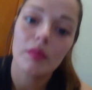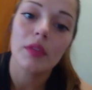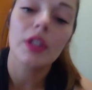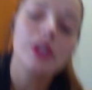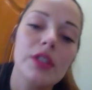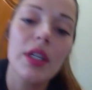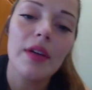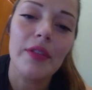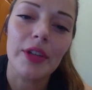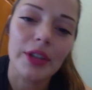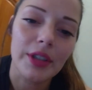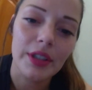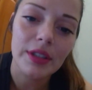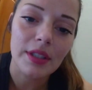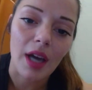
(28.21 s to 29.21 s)
there's never a
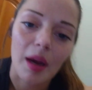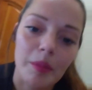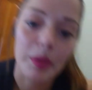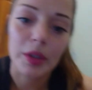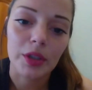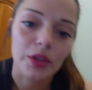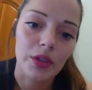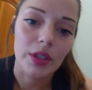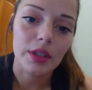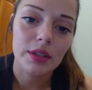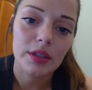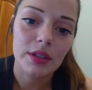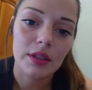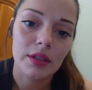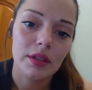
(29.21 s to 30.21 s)
good time to do
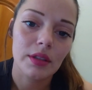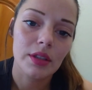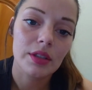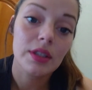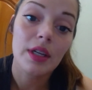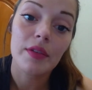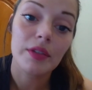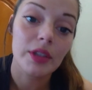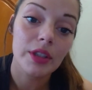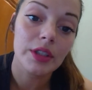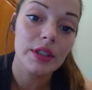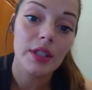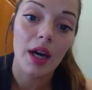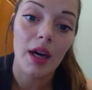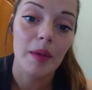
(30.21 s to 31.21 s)
this. There's never a
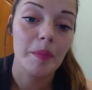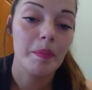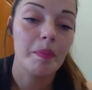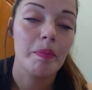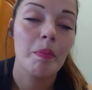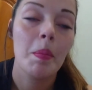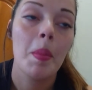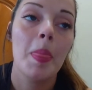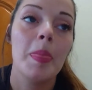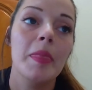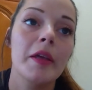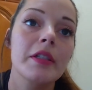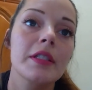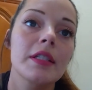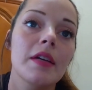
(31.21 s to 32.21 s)
good time.
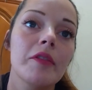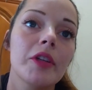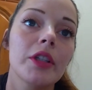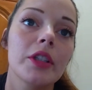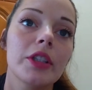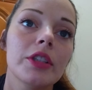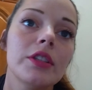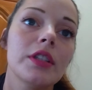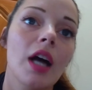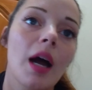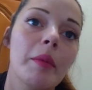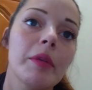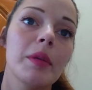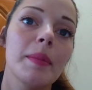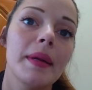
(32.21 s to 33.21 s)
There's never a good
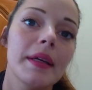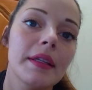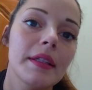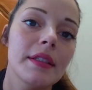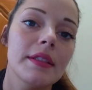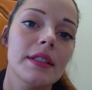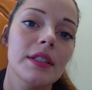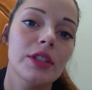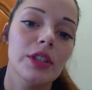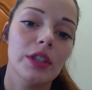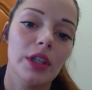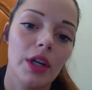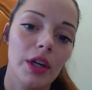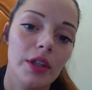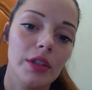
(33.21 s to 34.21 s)
time to make a decision
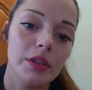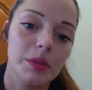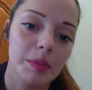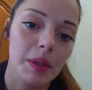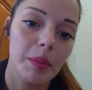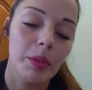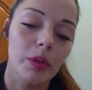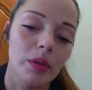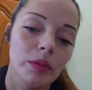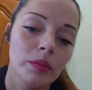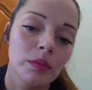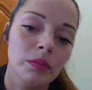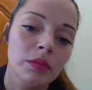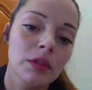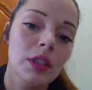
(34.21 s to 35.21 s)
that hurts people.
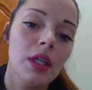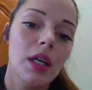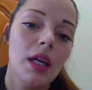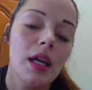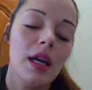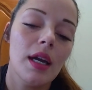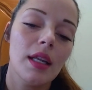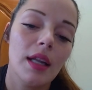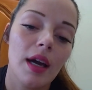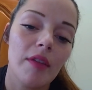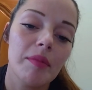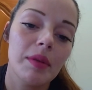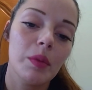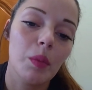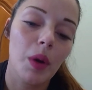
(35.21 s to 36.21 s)
And
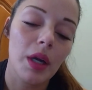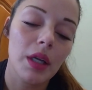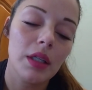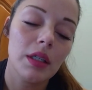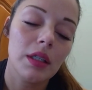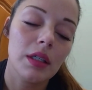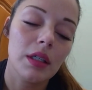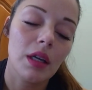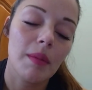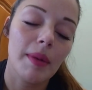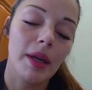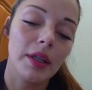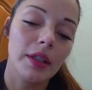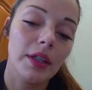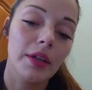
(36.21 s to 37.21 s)
I've been waiting
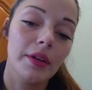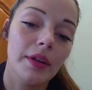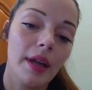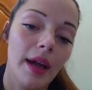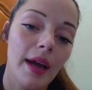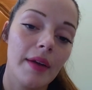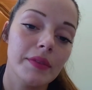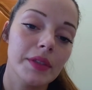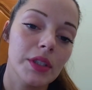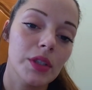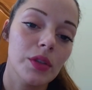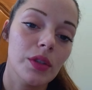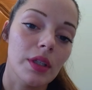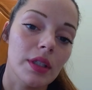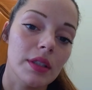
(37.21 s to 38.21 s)
about 1.5 years to
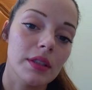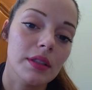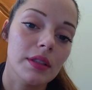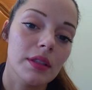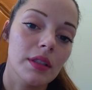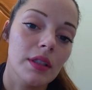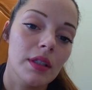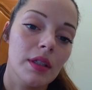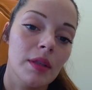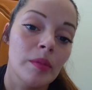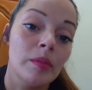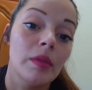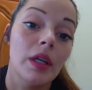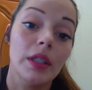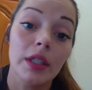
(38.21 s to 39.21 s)
do this.
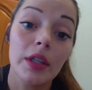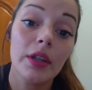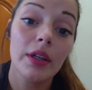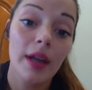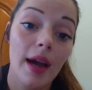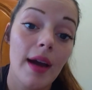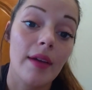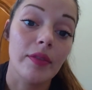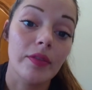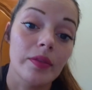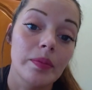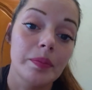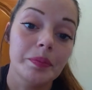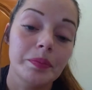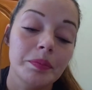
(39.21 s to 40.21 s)
1.5 years.
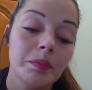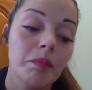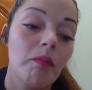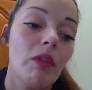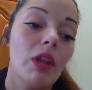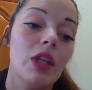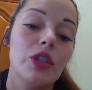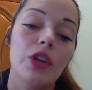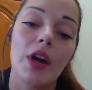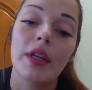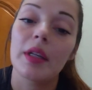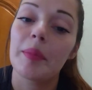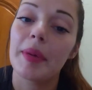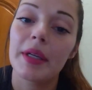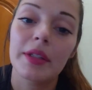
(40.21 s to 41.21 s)
Trying
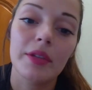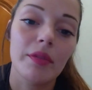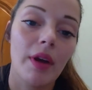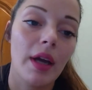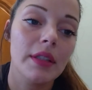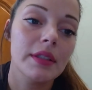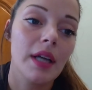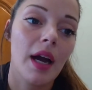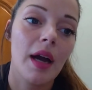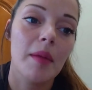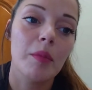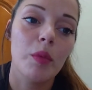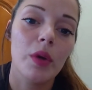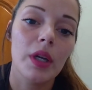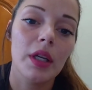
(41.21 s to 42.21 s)
to pick the right
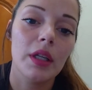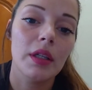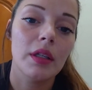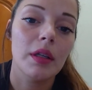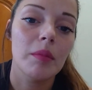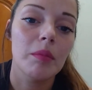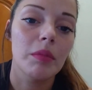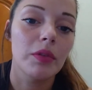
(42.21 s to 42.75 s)
time